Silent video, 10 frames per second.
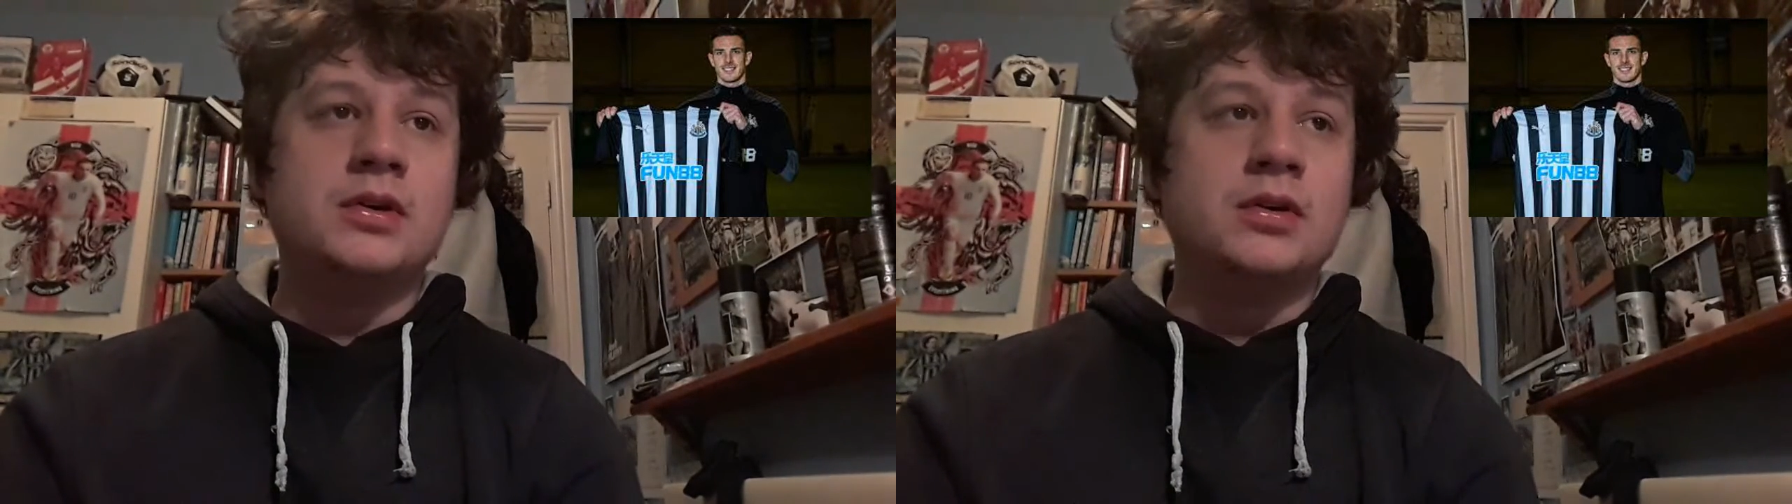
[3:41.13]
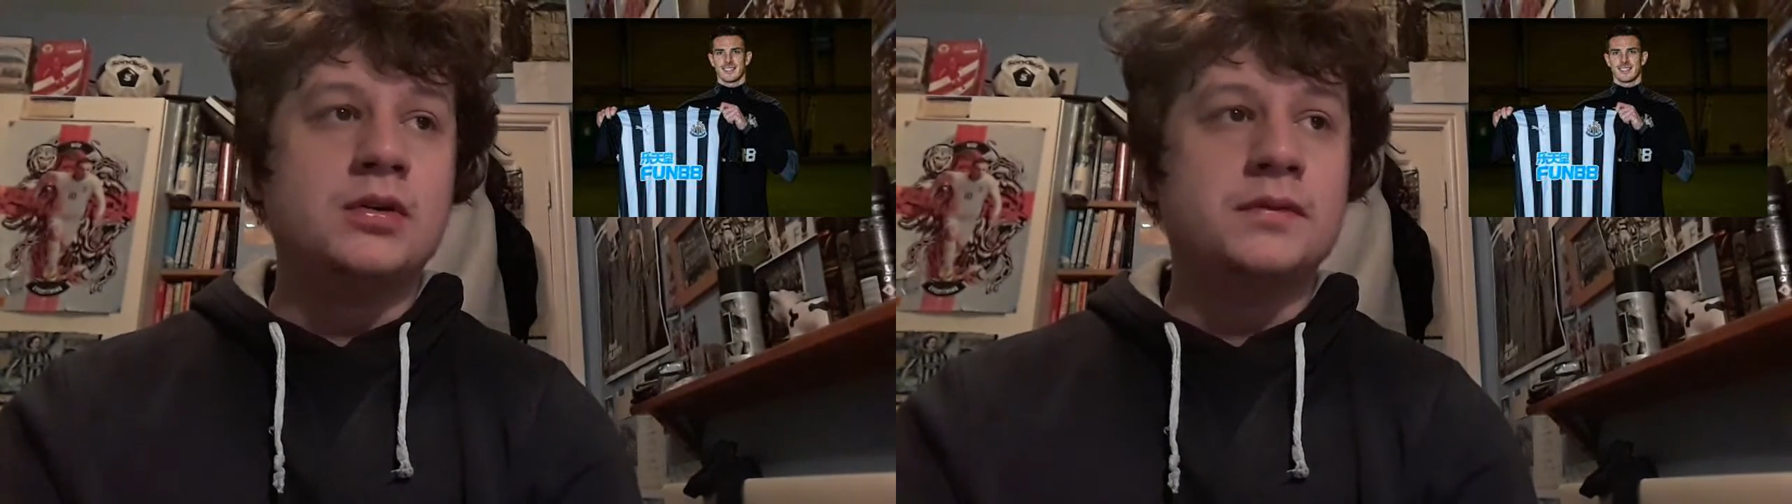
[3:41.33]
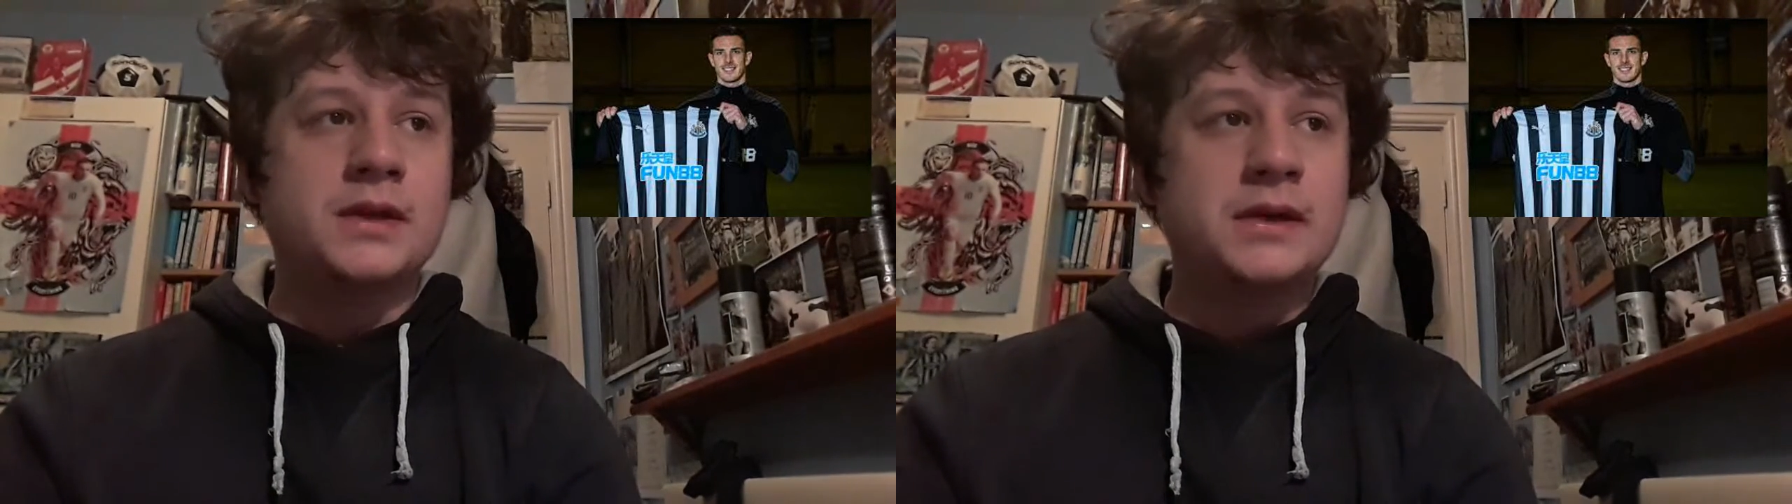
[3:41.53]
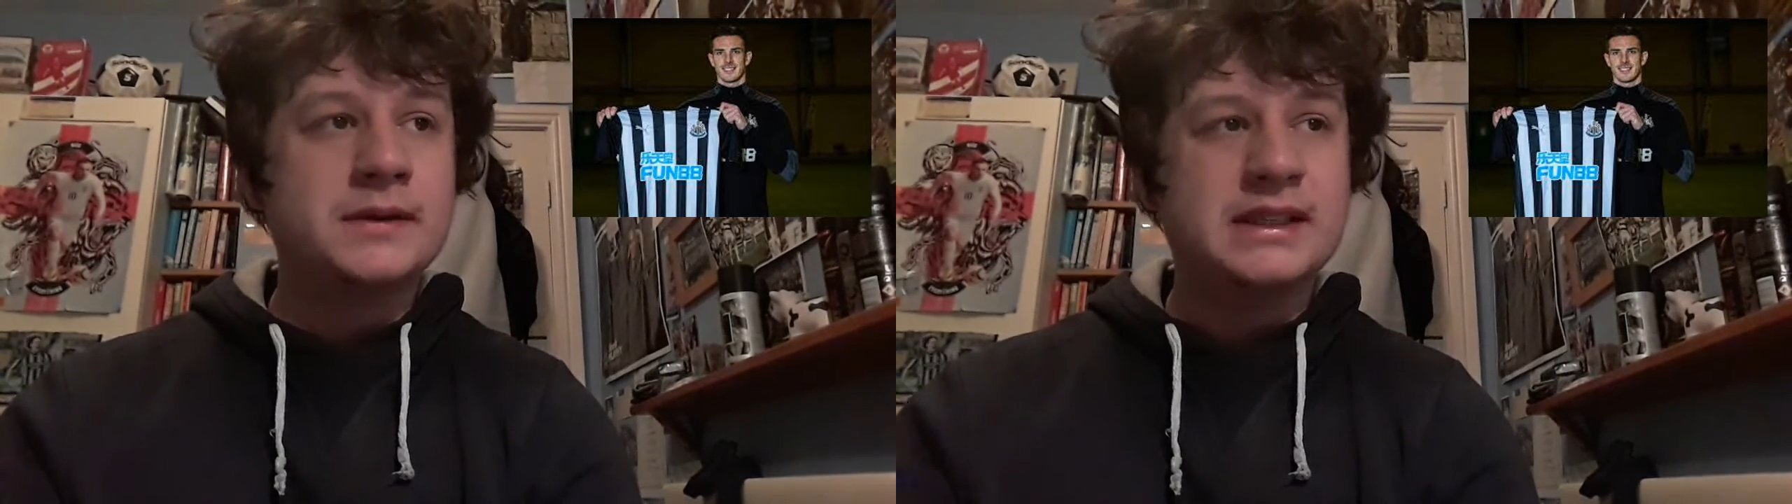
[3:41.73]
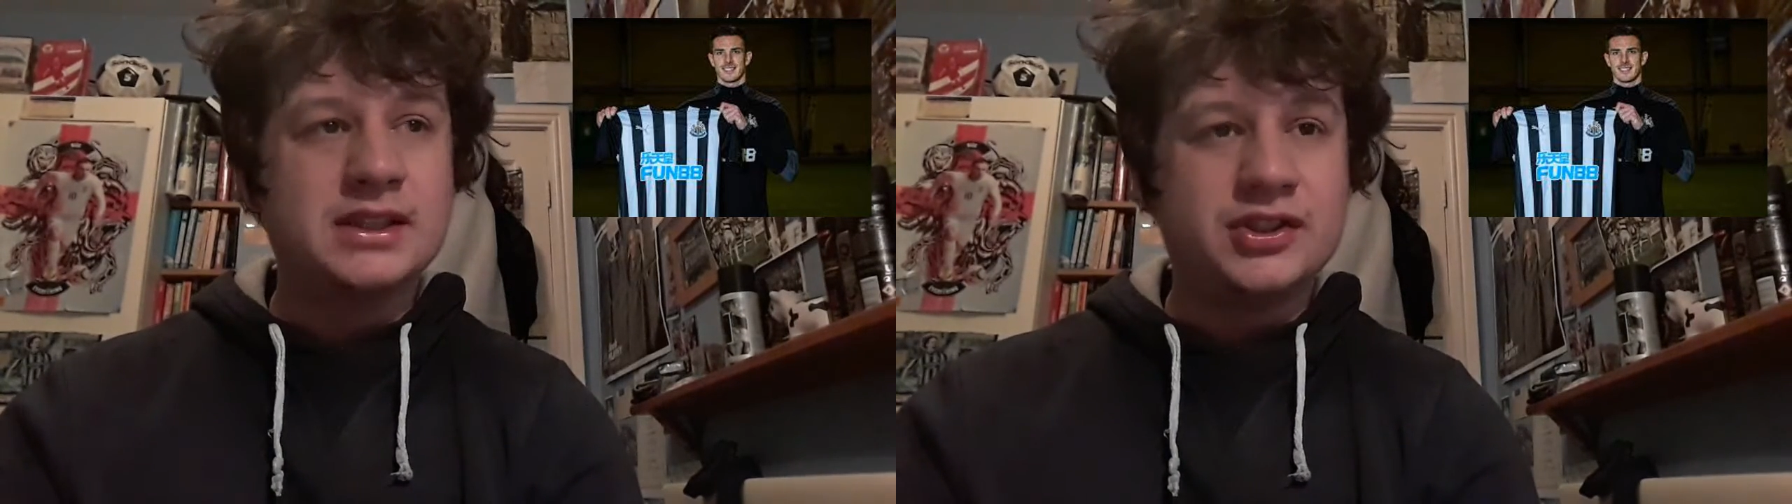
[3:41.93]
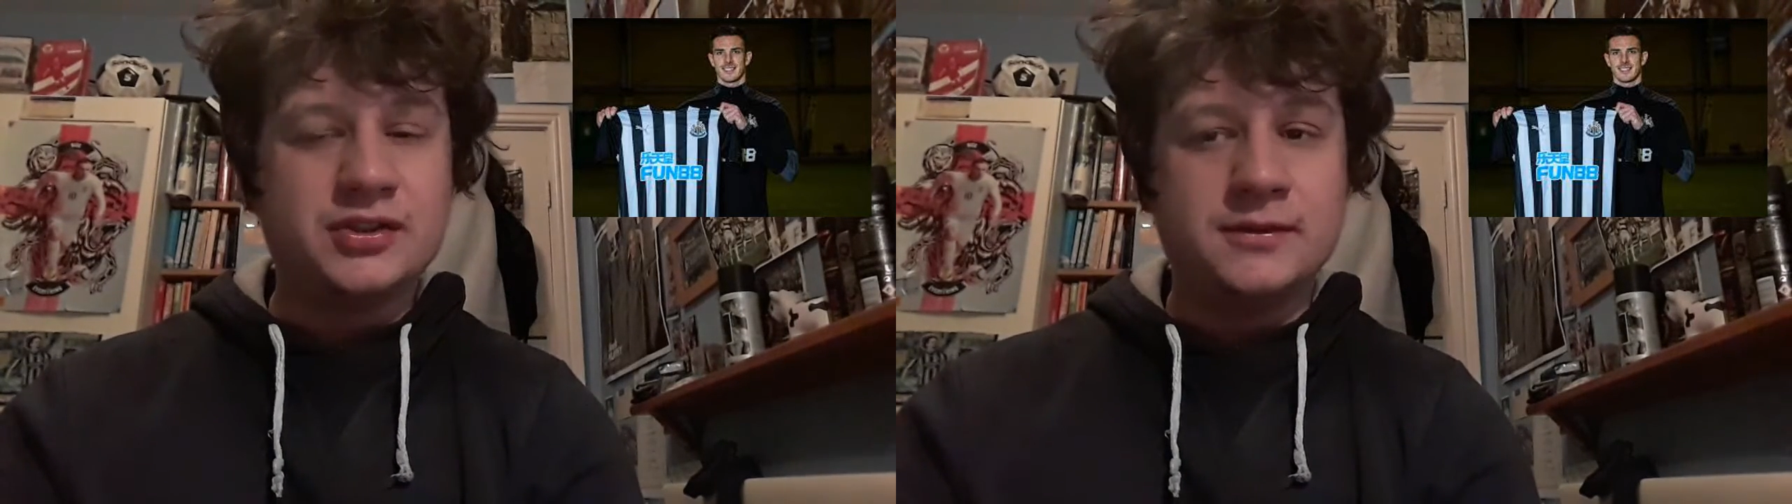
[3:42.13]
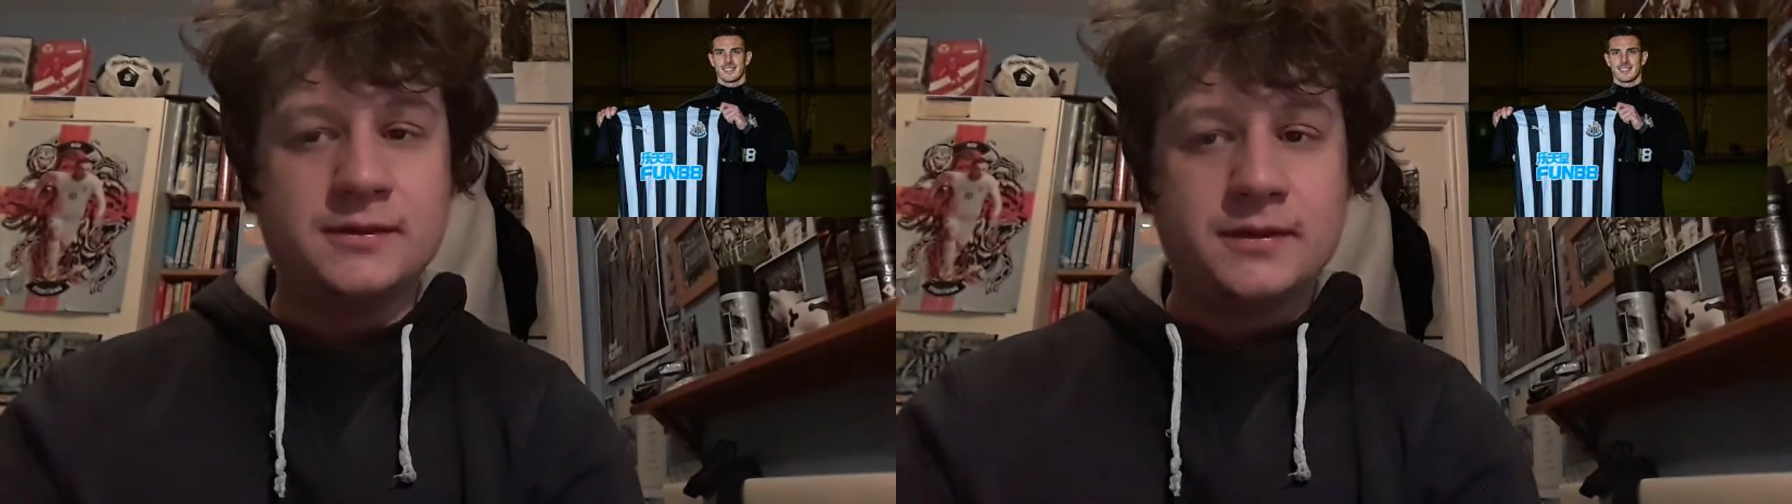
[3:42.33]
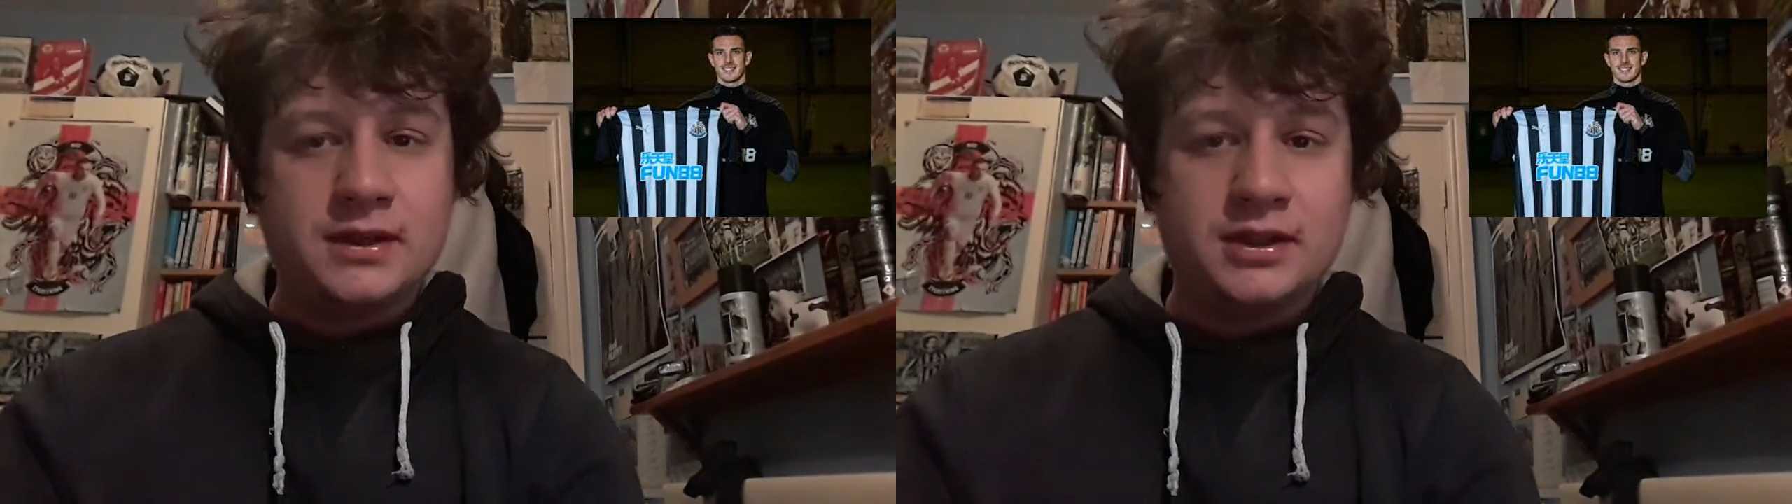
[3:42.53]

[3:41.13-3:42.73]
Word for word: or Florian Lejeune.